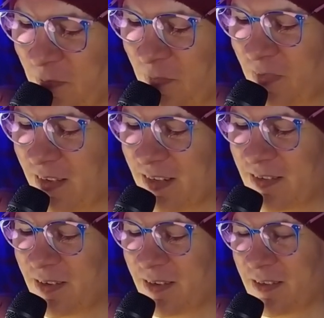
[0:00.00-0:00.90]
it's
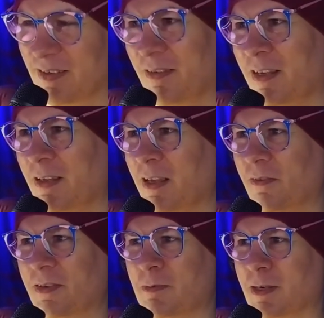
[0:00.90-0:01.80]
good because if
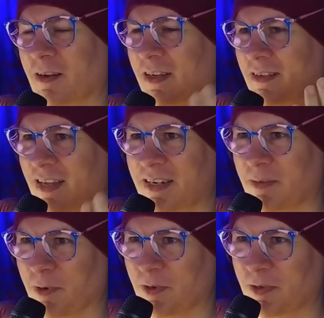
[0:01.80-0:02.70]
someone likes that
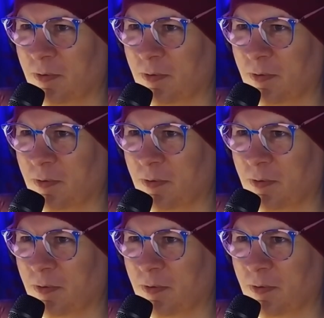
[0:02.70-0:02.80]
emote,